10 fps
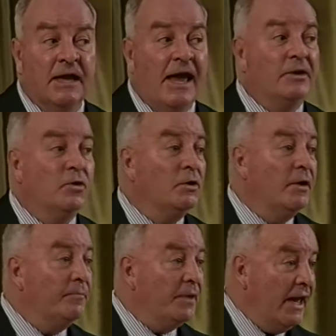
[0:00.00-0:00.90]
and could
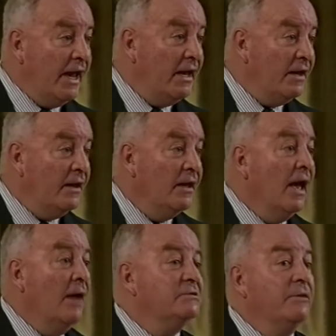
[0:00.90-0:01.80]
complain
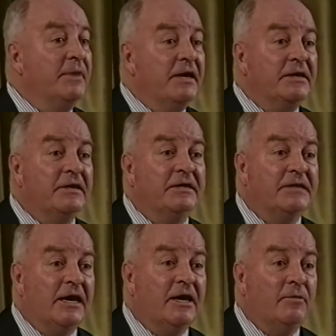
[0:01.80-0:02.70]
and was immediately
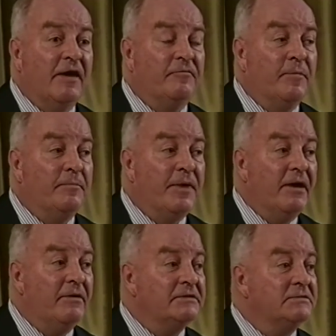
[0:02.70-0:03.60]
taken away from her
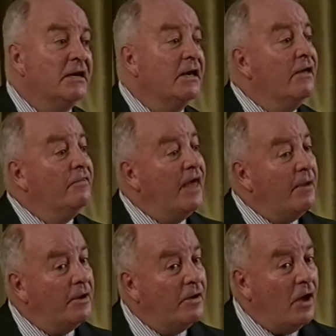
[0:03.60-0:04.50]
parents.
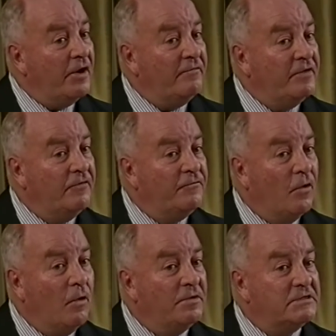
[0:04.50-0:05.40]
They were not even
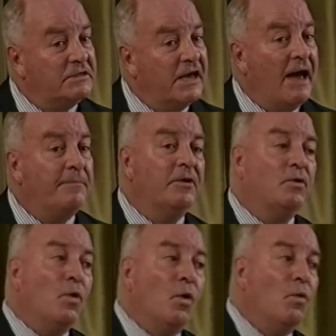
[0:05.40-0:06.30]
informed this had
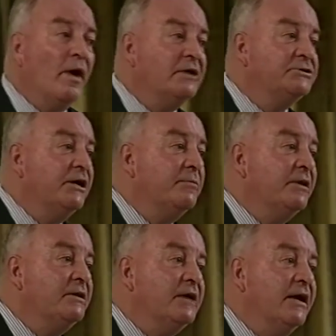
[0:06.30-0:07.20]
happened or where she had
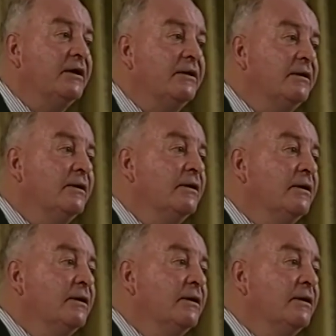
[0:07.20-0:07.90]
been taken,